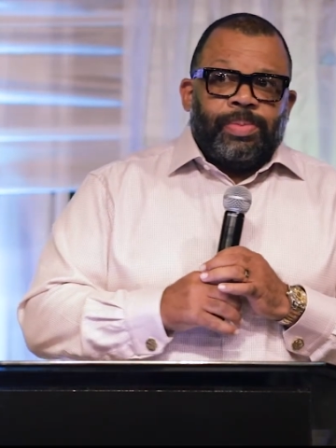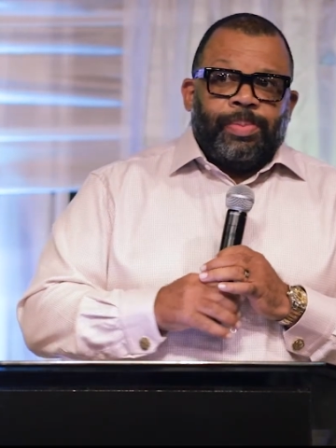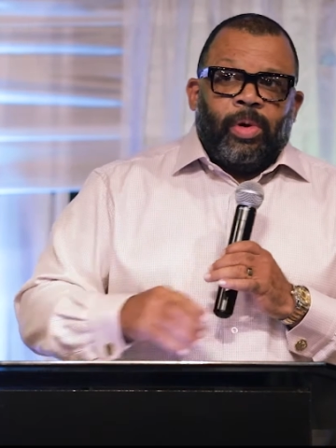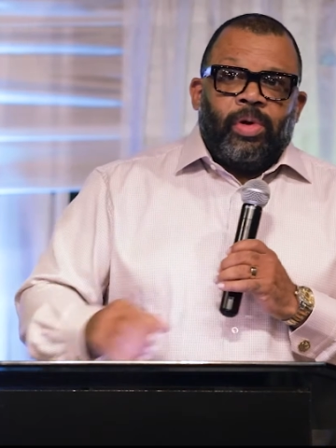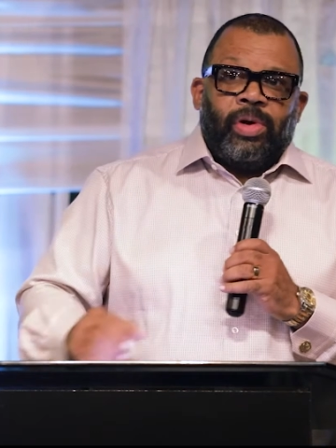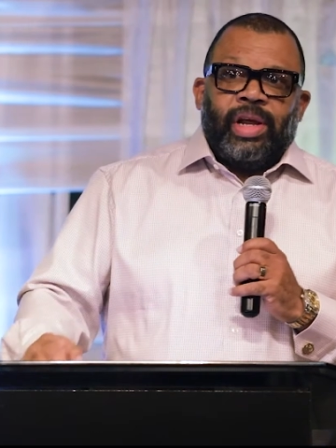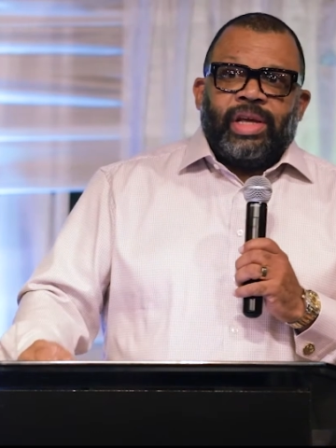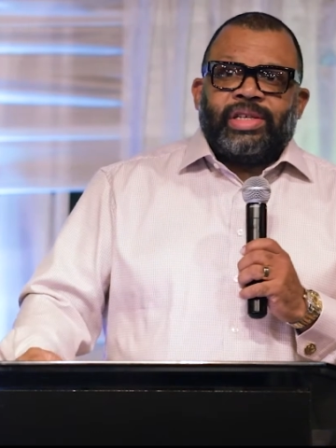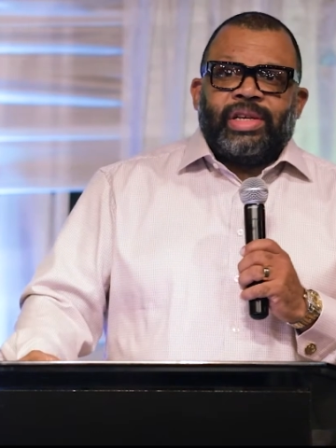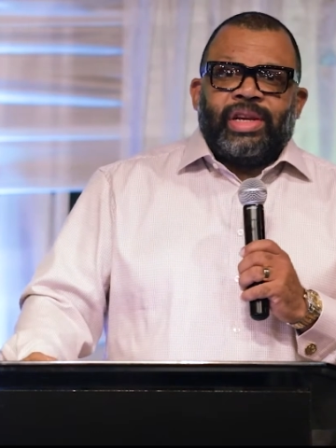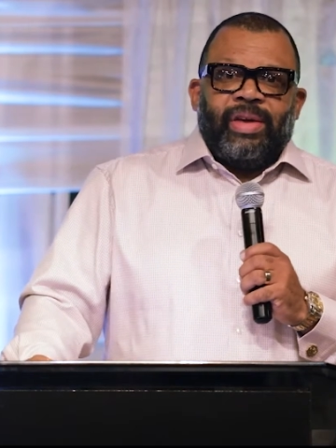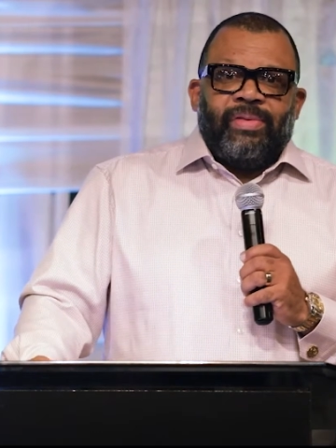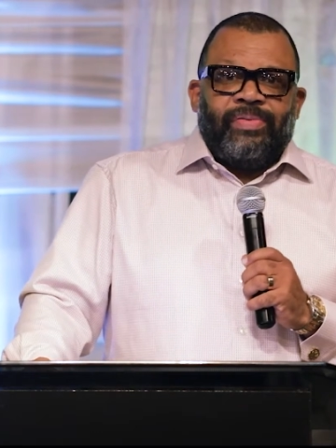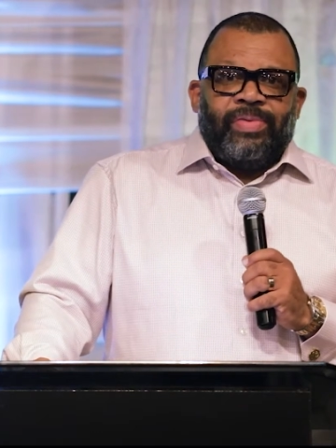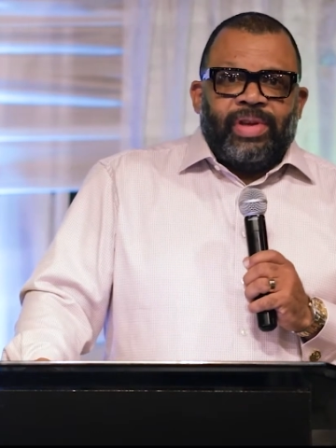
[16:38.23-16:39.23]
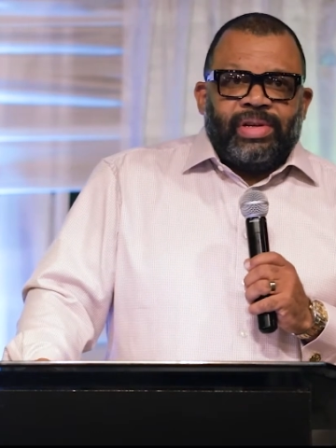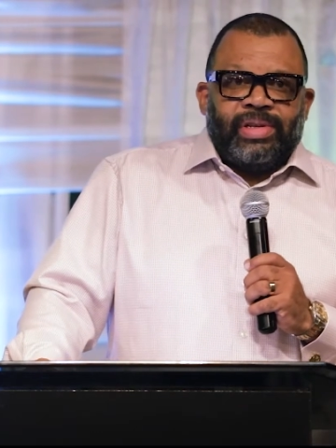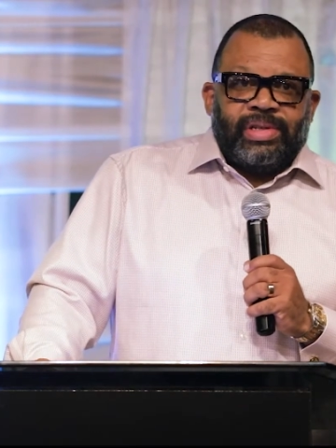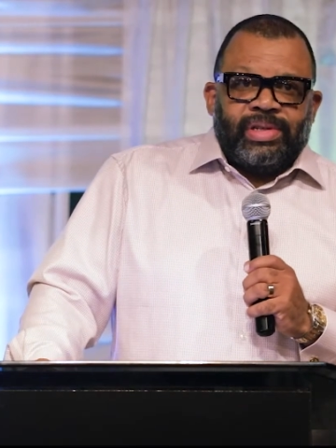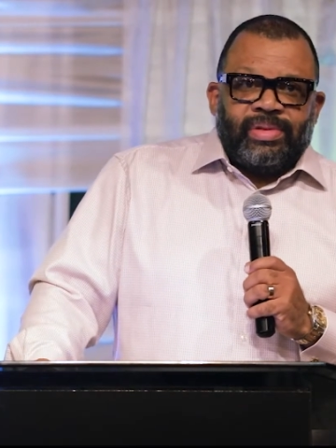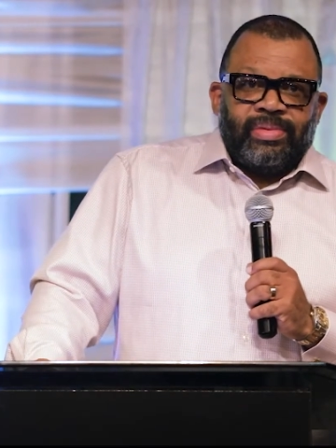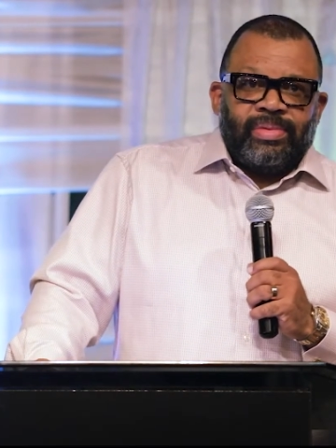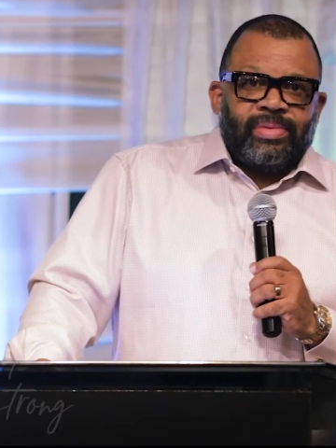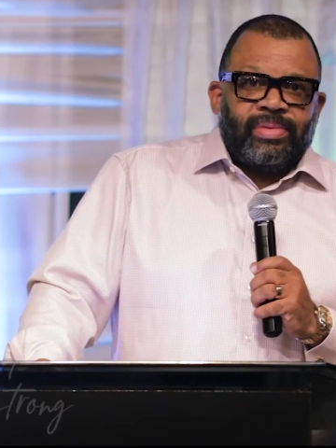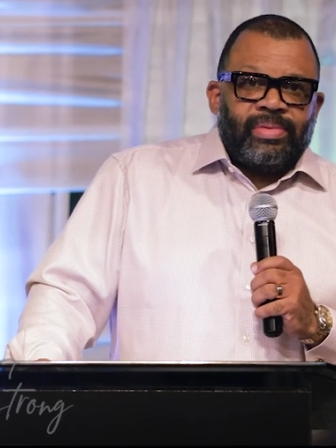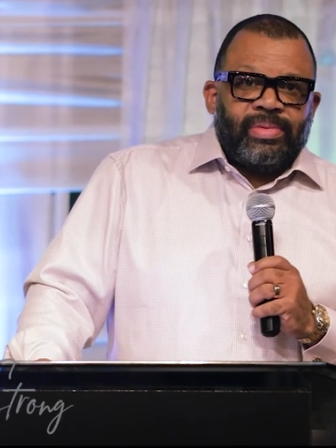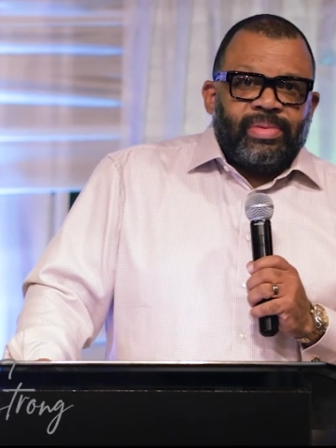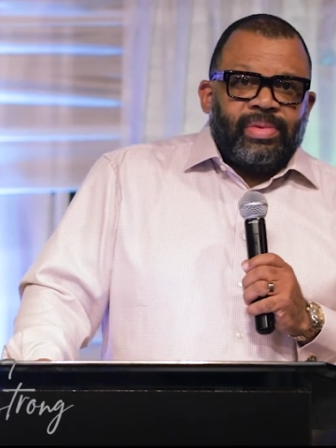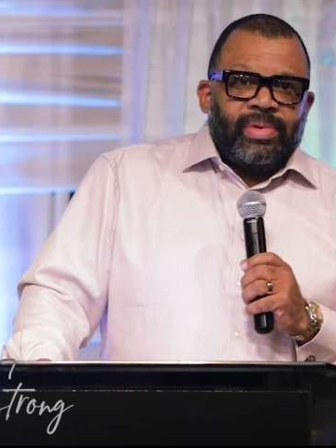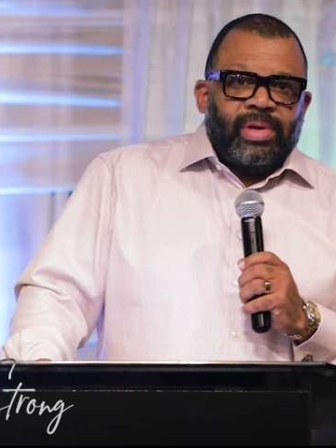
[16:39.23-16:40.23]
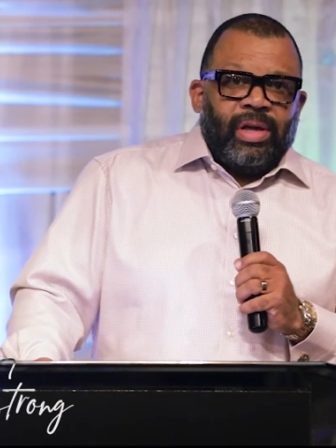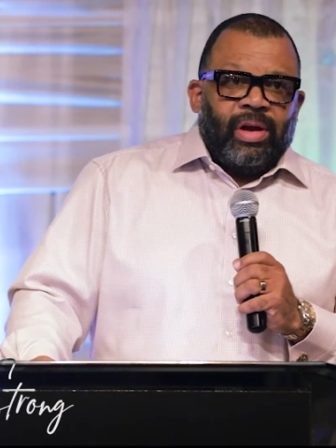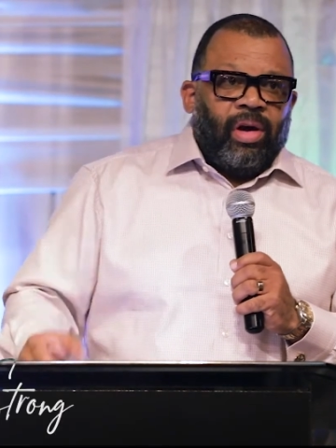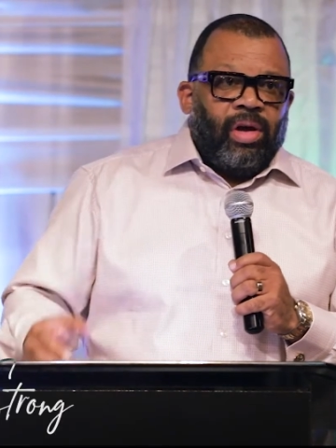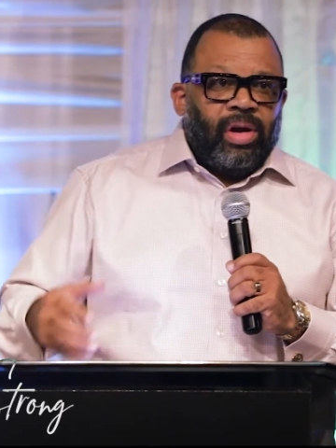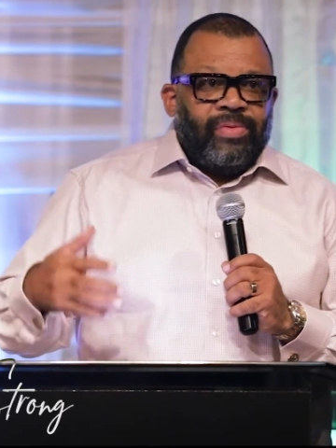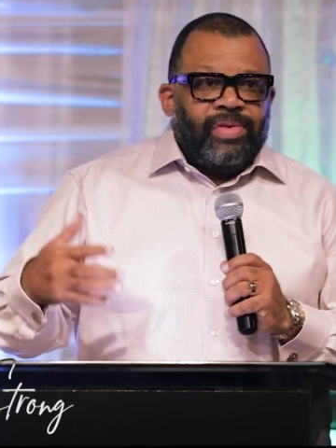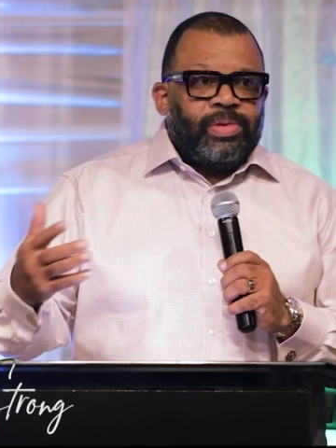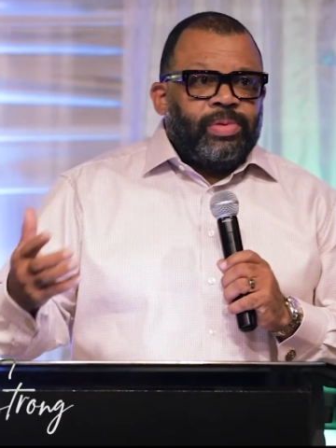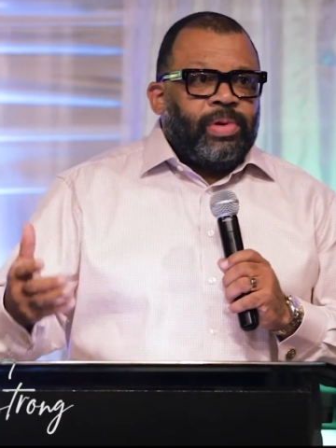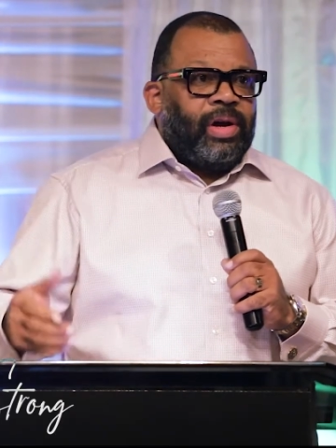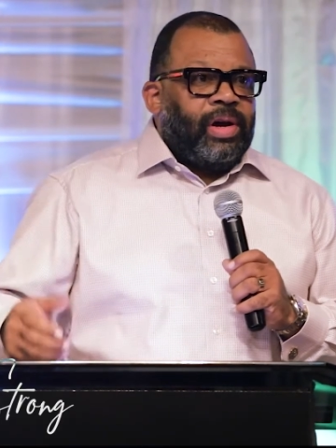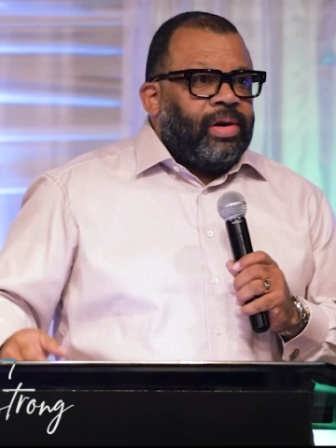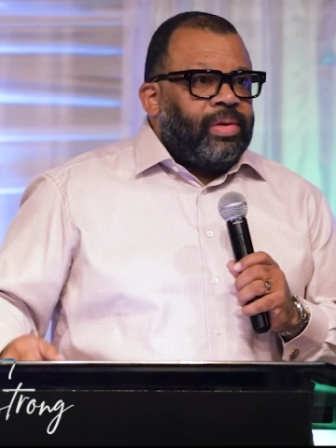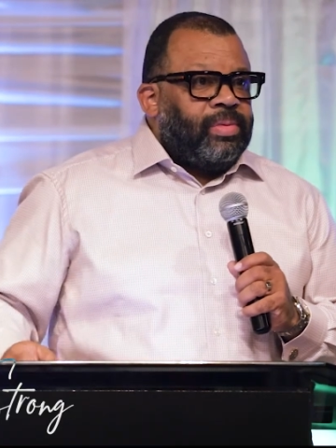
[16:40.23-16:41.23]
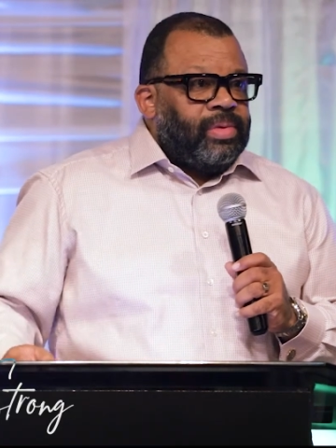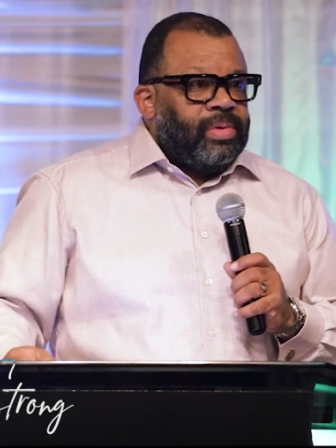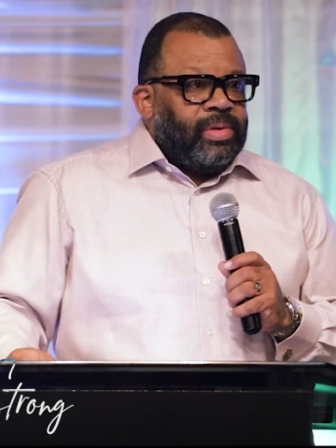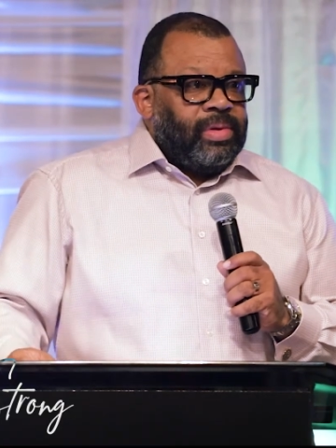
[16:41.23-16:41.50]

born as an infant, and all of us were,